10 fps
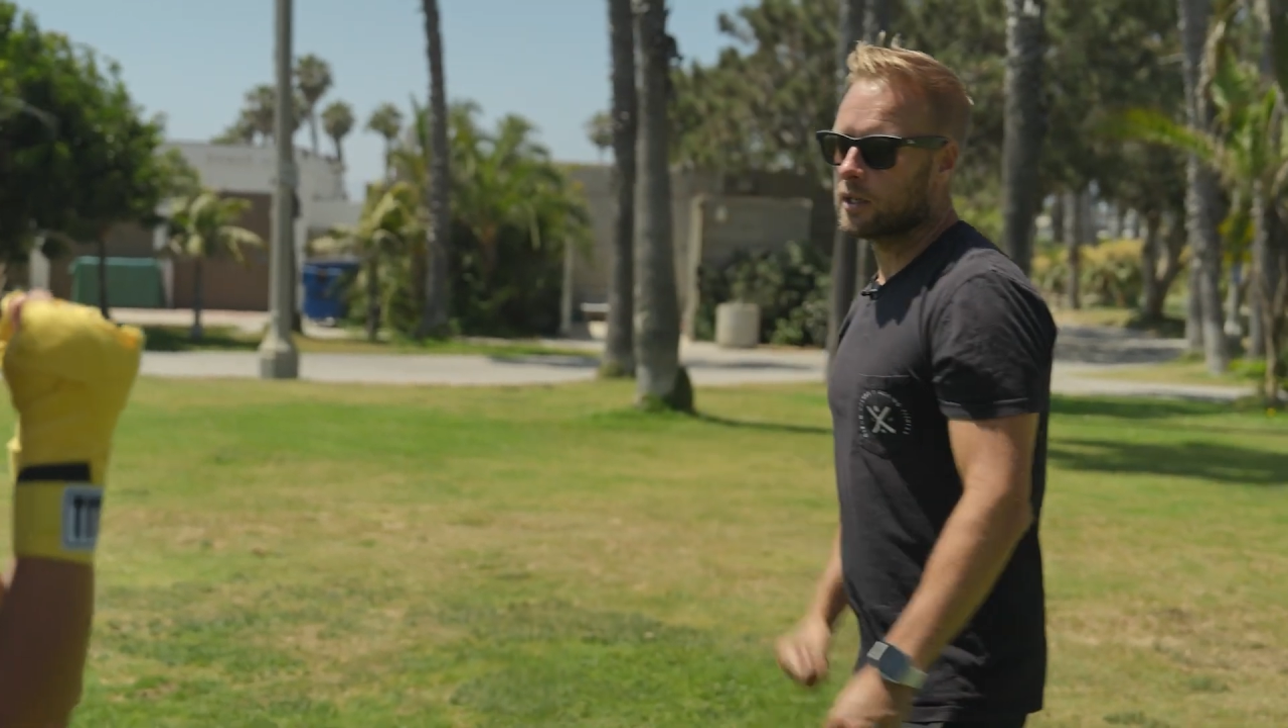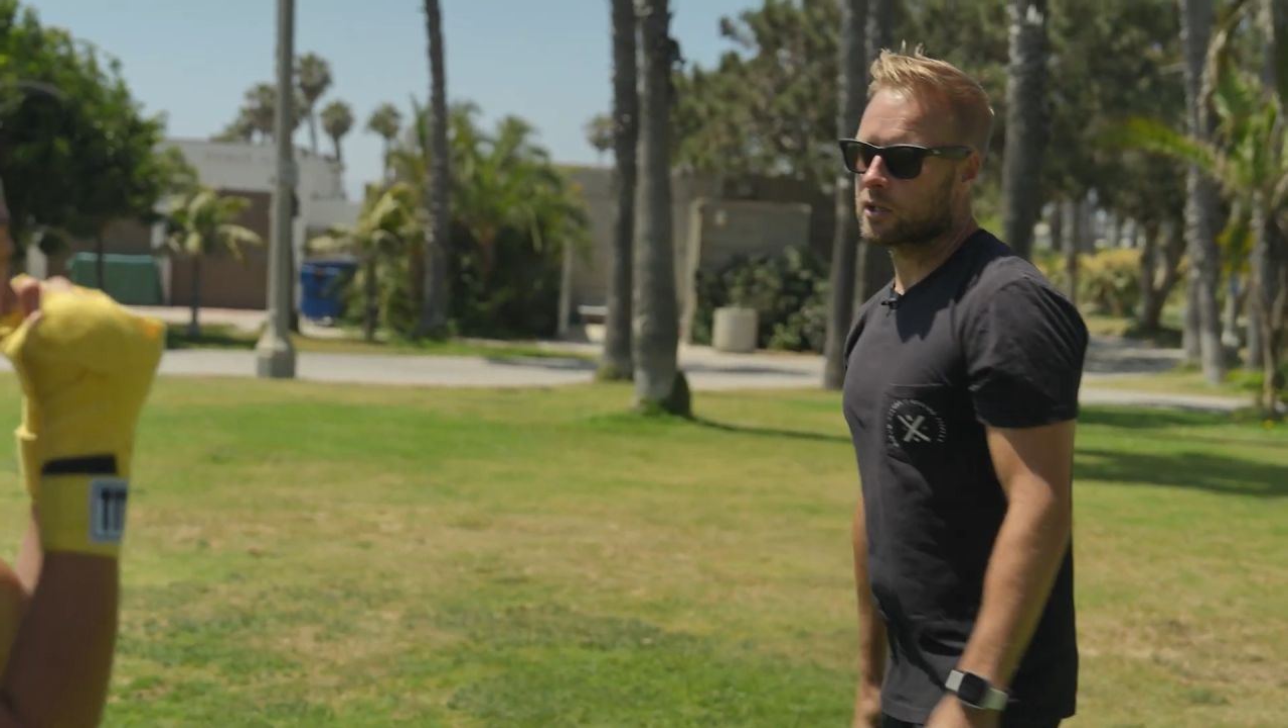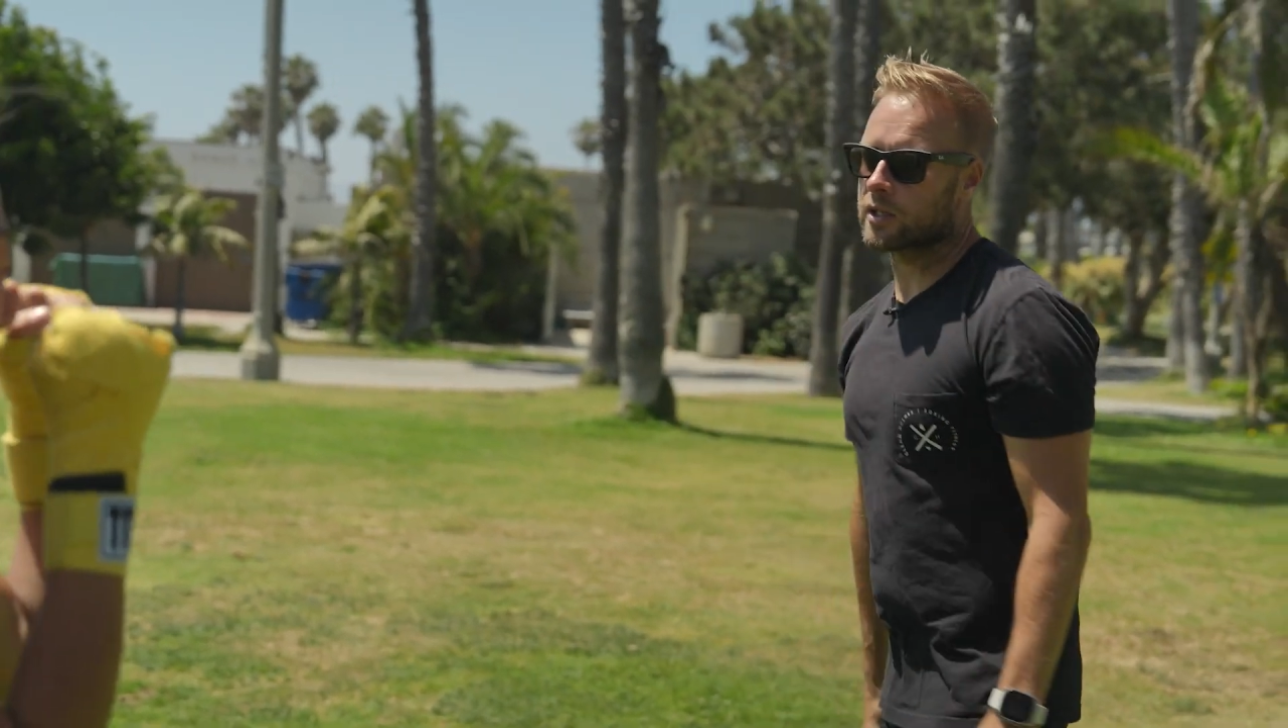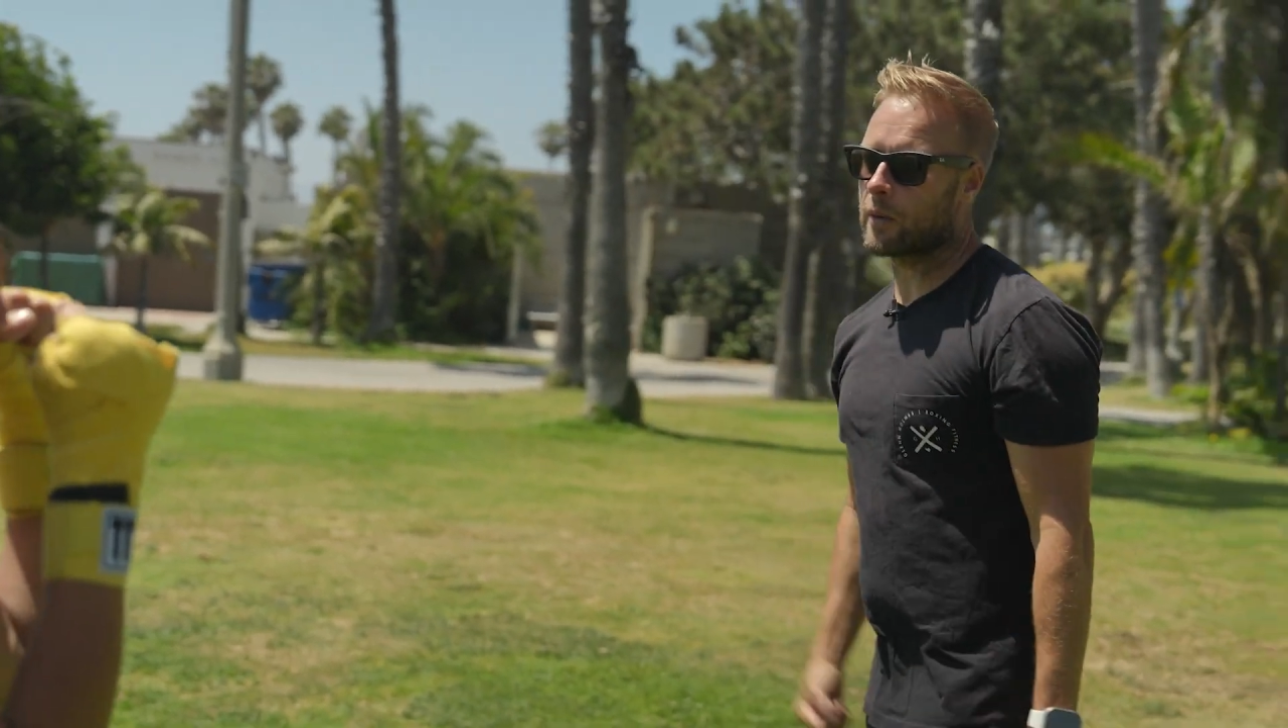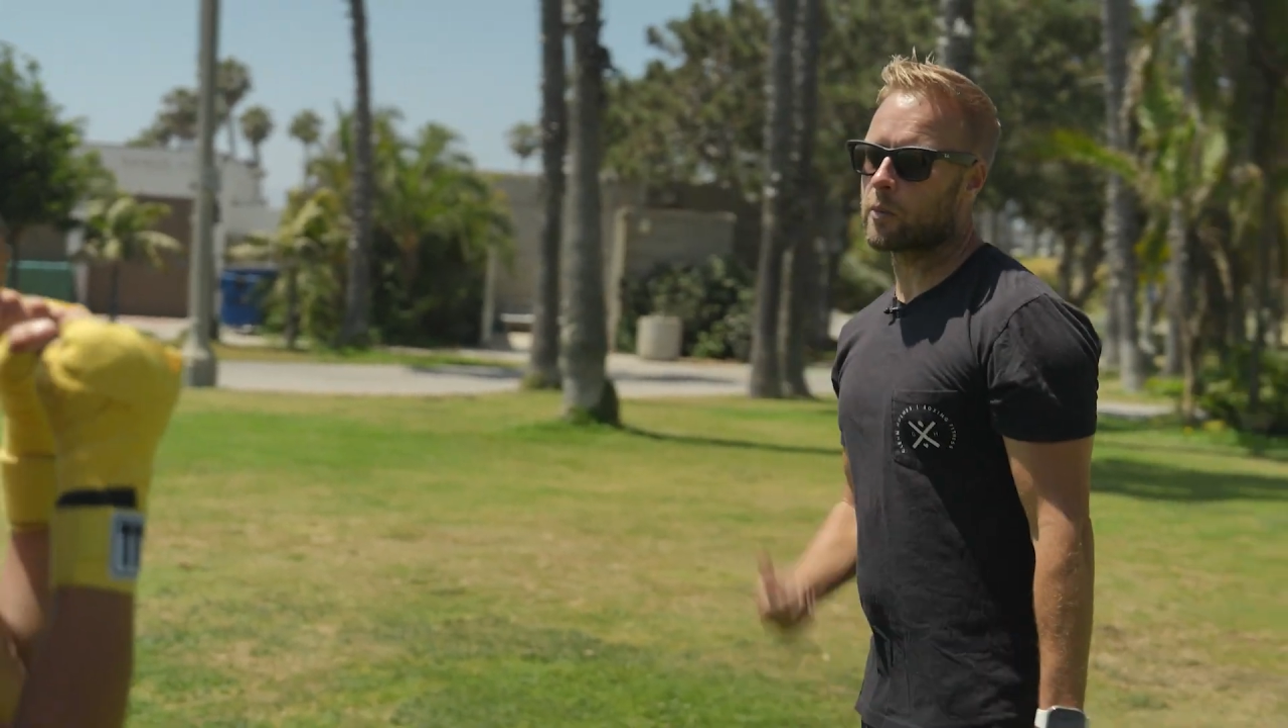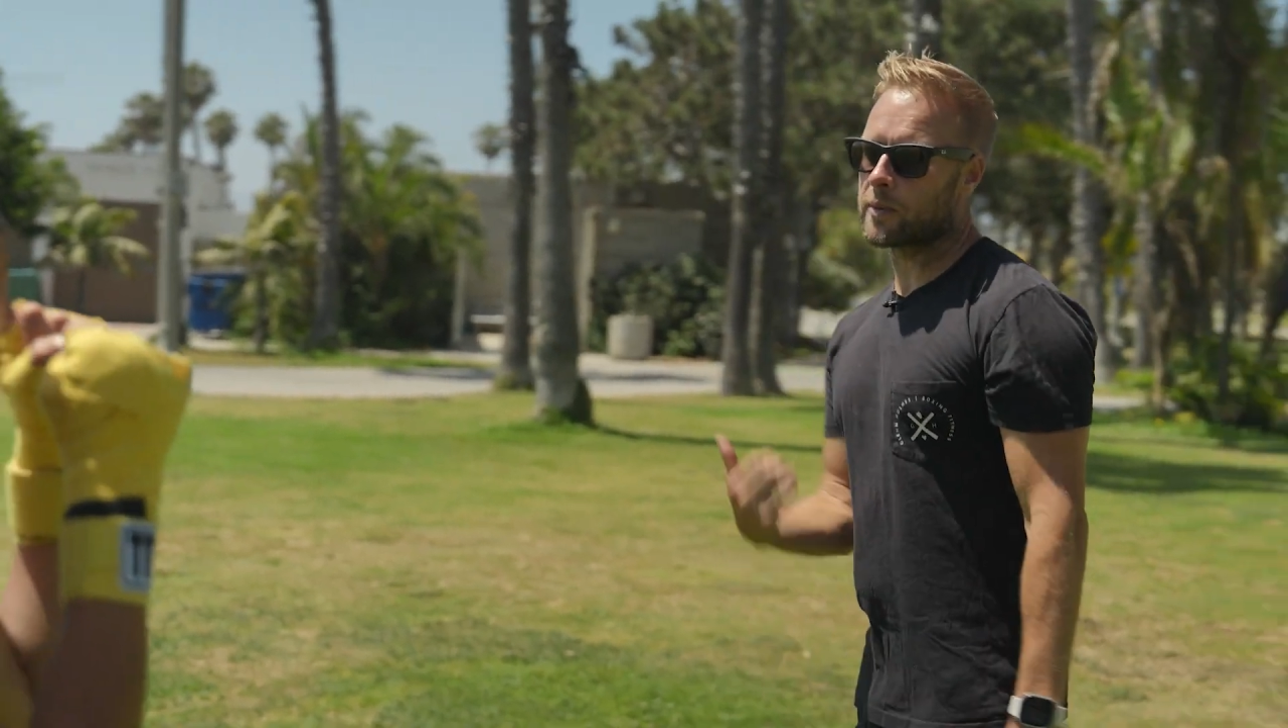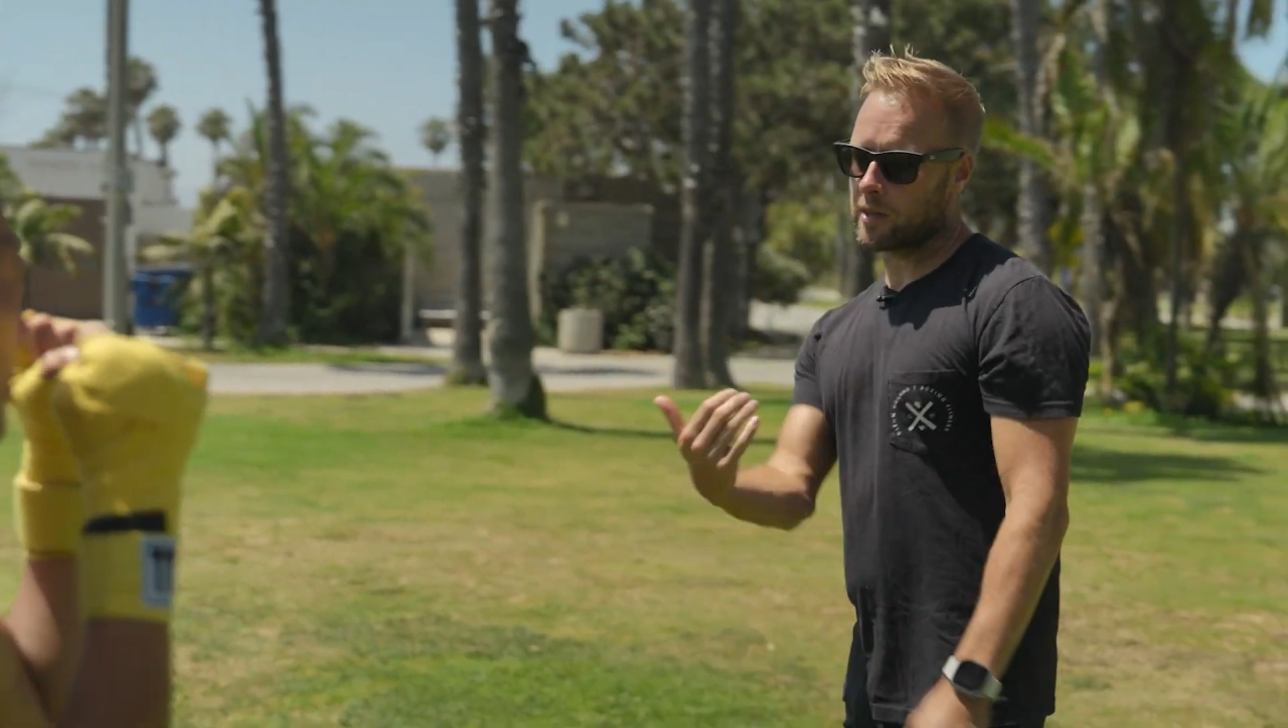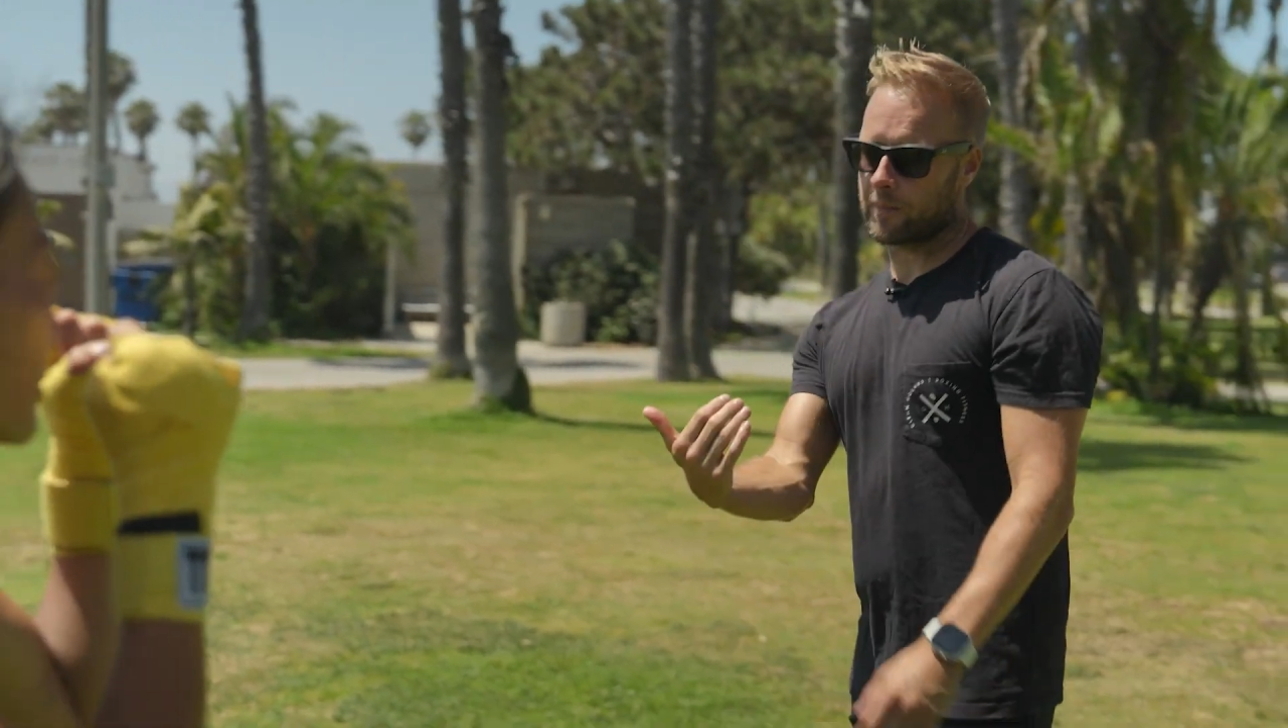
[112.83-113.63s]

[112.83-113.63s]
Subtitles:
So that would be the